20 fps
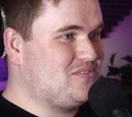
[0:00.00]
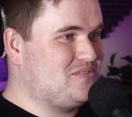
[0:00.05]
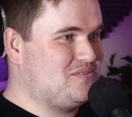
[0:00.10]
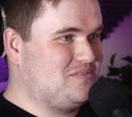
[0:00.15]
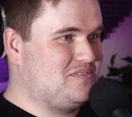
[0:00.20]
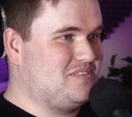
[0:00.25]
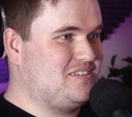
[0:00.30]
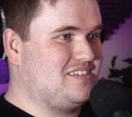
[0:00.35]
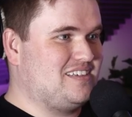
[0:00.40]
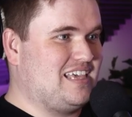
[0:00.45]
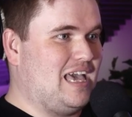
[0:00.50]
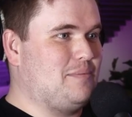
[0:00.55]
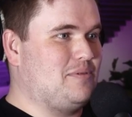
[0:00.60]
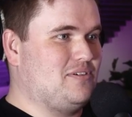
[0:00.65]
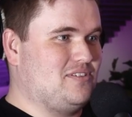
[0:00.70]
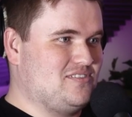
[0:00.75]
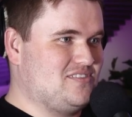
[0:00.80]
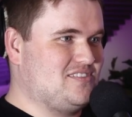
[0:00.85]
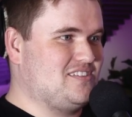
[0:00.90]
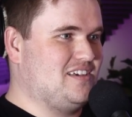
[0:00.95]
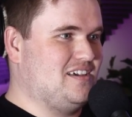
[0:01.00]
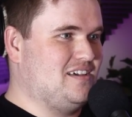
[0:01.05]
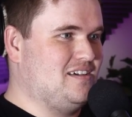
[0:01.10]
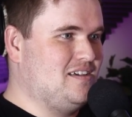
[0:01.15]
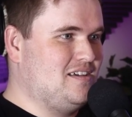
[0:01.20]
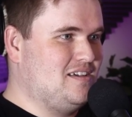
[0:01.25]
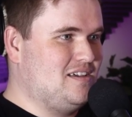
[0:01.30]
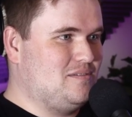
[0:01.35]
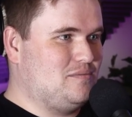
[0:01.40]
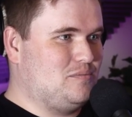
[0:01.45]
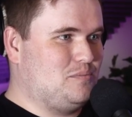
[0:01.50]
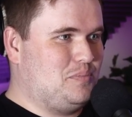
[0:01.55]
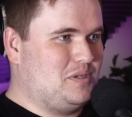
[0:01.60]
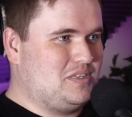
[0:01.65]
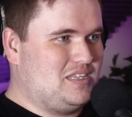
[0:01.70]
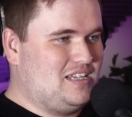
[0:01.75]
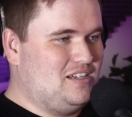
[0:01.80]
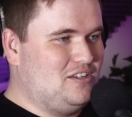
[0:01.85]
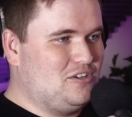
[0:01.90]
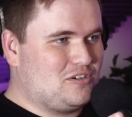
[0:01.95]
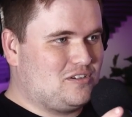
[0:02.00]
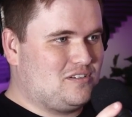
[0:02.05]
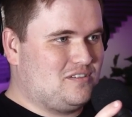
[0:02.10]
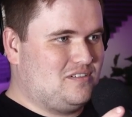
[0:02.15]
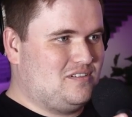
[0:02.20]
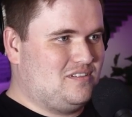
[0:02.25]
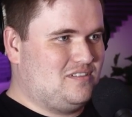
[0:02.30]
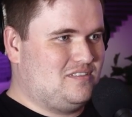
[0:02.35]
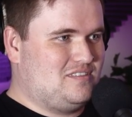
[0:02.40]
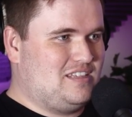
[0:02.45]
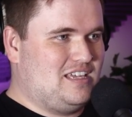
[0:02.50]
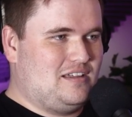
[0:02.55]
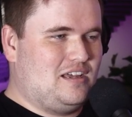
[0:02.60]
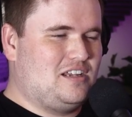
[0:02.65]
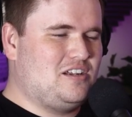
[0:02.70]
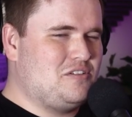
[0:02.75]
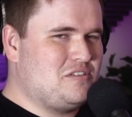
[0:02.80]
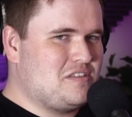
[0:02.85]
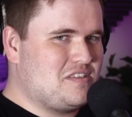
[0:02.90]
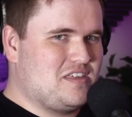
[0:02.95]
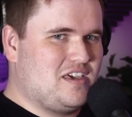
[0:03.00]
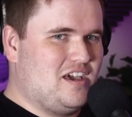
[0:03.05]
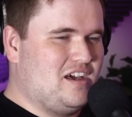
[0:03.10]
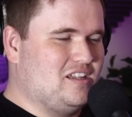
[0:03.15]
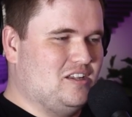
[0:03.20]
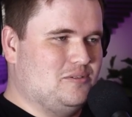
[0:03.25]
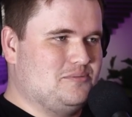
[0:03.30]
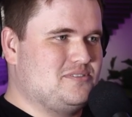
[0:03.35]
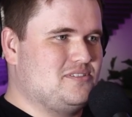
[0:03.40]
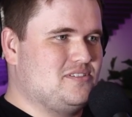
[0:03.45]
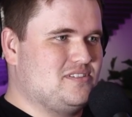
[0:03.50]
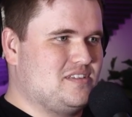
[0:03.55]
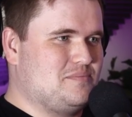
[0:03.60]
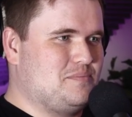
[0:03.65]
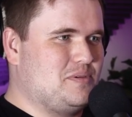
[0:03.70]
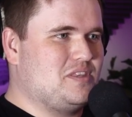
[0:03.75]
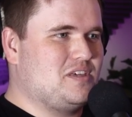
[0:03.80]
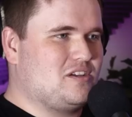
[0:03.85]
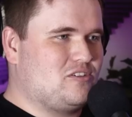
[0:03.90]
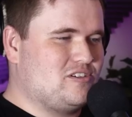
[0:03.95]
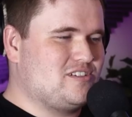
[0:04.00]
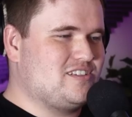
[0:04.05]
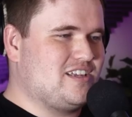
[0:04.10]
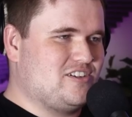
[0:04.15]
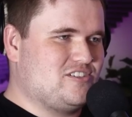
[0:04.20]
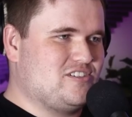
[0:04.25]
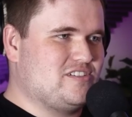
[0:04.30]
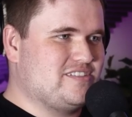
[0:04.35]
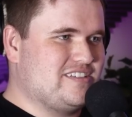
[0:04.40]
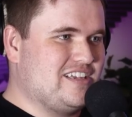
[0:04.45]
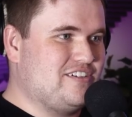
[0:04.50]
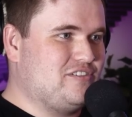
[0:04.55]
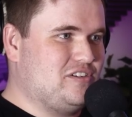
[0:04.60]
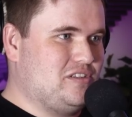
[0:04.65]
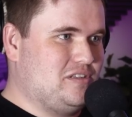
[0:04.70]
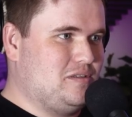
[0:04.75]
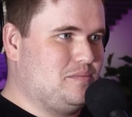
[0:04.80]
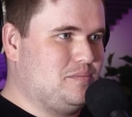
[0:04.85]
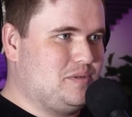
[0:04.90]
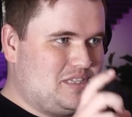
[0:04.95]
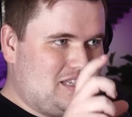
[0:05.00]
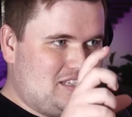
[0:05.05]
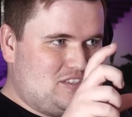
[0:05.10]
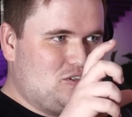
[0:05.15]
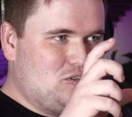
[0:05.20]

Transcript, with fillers: Yabbies. Yabbies. Yeah. Why but they look. They, I don't think they are lobsters, uh, but they're crustaceans definitely. Mm -hmm. But mm-hmm.